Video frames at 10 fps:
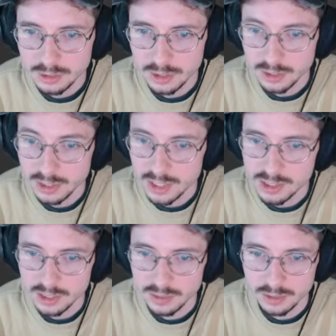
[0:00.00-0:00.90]
And yes,
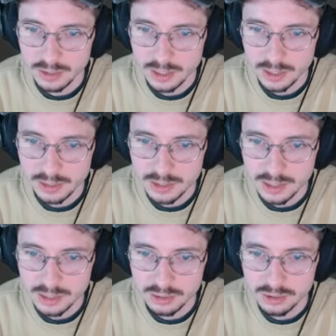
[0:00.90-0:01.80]
they're in height
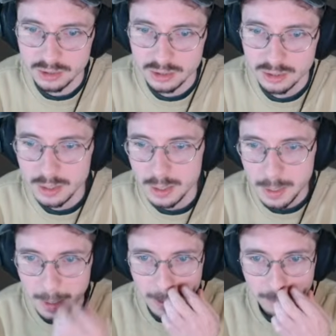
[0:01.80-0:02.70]
ascending order.
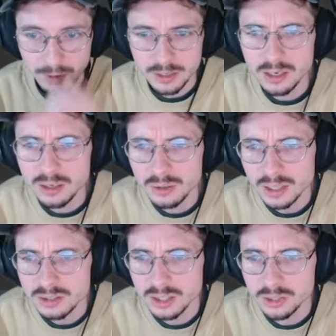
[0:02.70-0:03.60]
In fact, no,
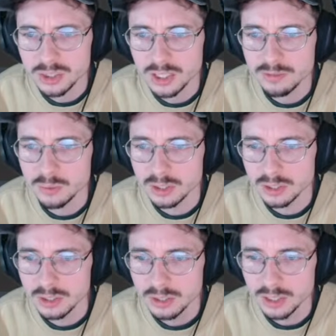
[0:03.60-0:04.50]
that's not how shelves work.
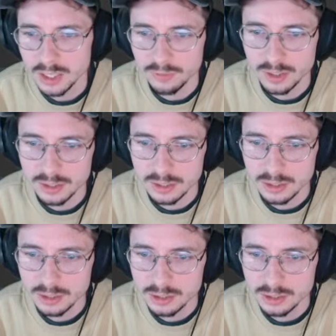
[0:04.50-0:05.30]
They have like...